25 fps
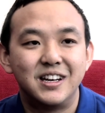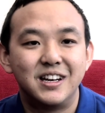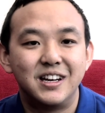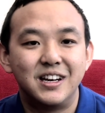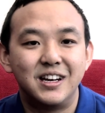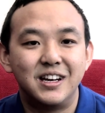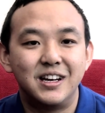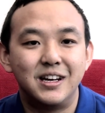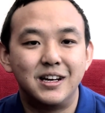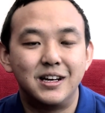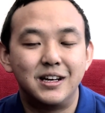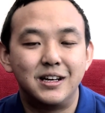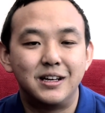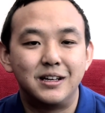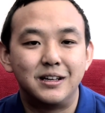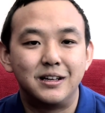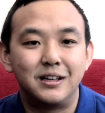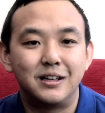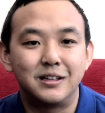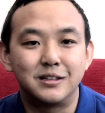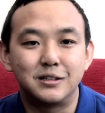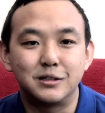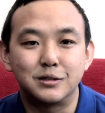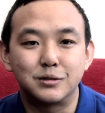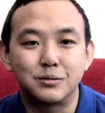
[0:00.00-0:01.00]
and
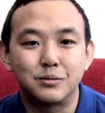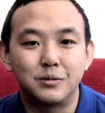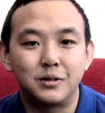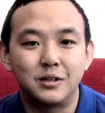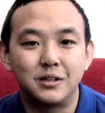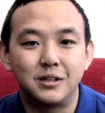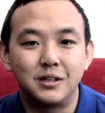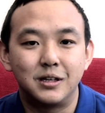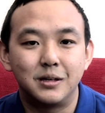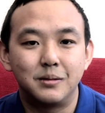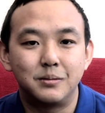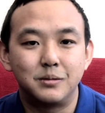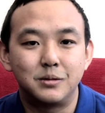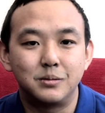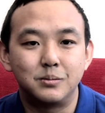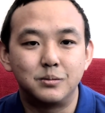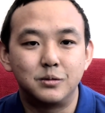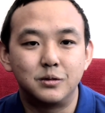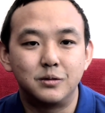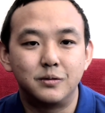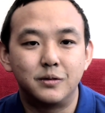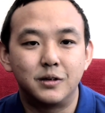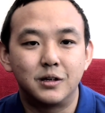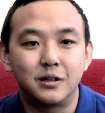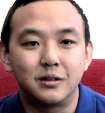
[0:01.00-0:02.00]
I just want them to
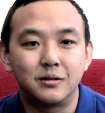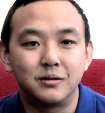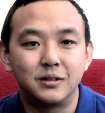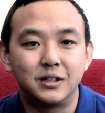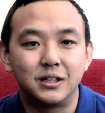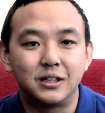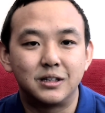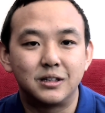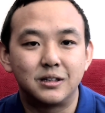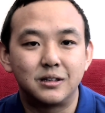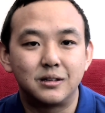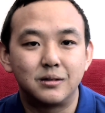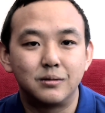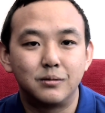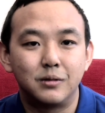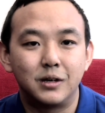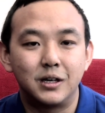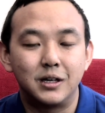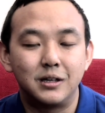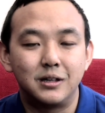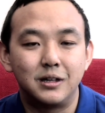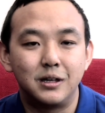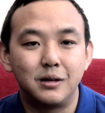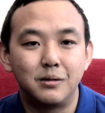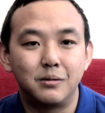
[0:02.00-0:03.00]
move on with
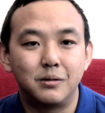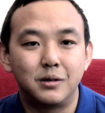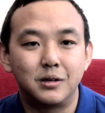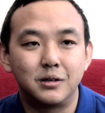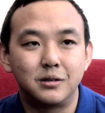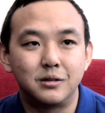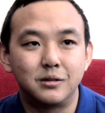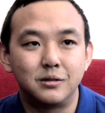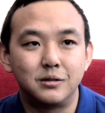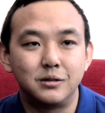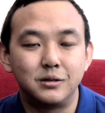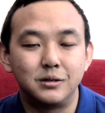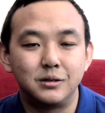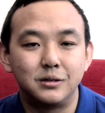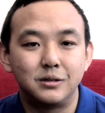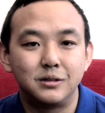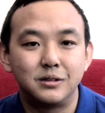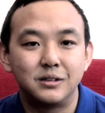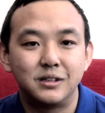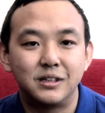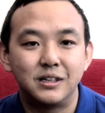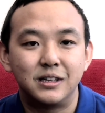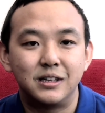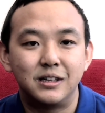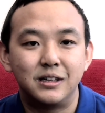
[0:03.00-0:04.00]
what they want to do,
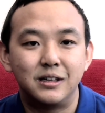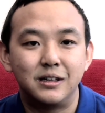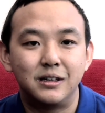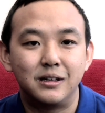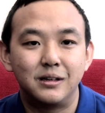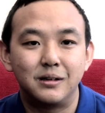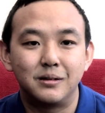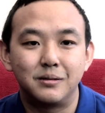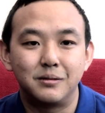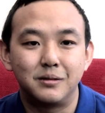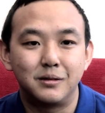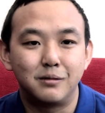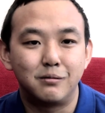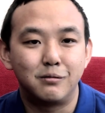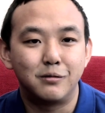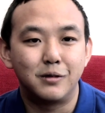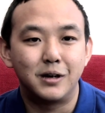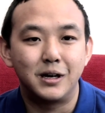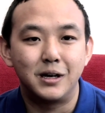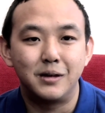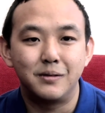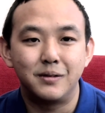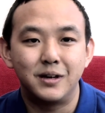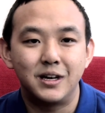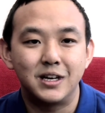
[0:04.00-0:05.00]
with
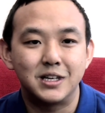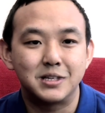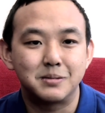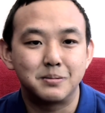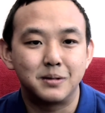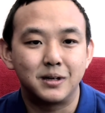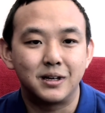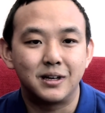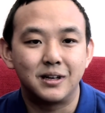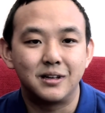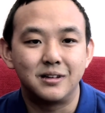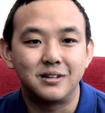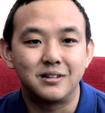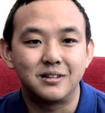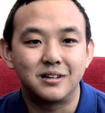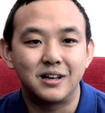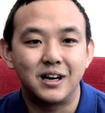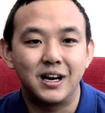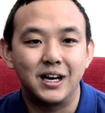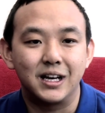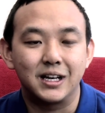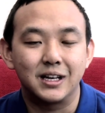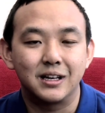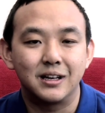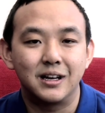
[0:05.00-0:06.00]
whatever aspect. And
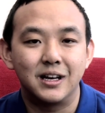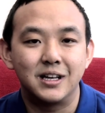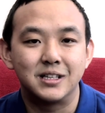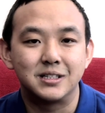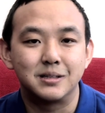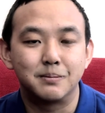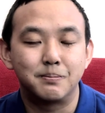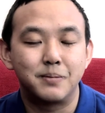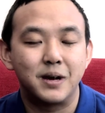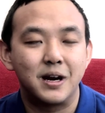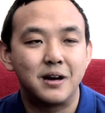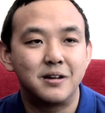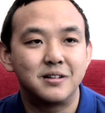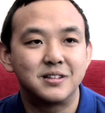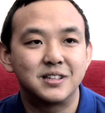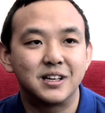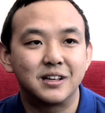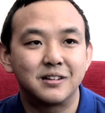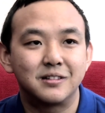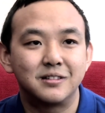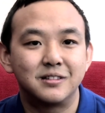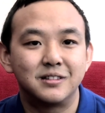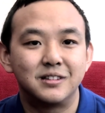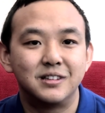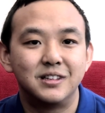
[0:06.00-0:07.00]
I can, as a parent, I
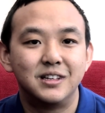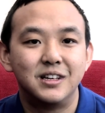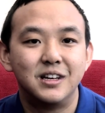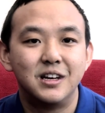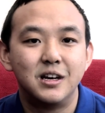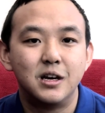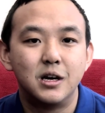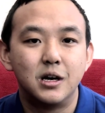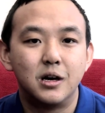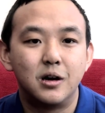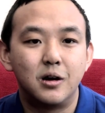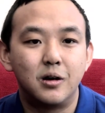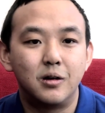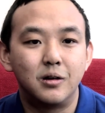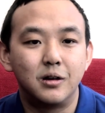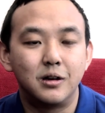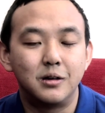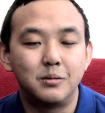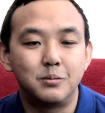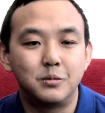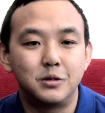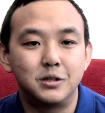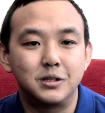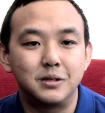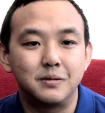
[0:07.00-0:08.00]
could only
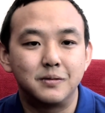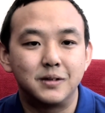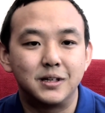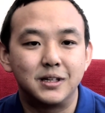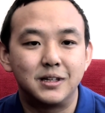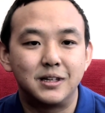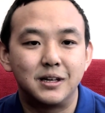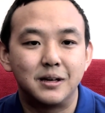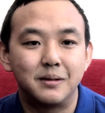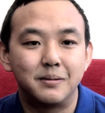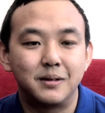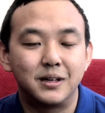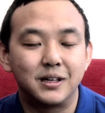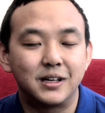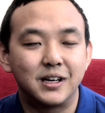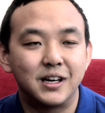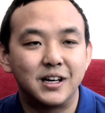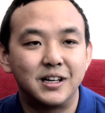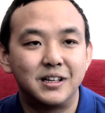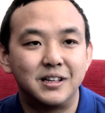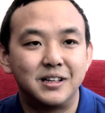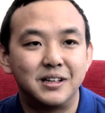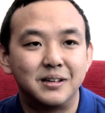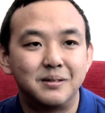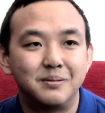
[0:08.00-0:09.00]
motivate them and
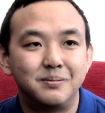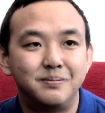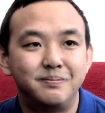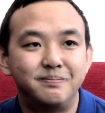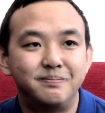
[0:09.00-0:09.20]
guide them.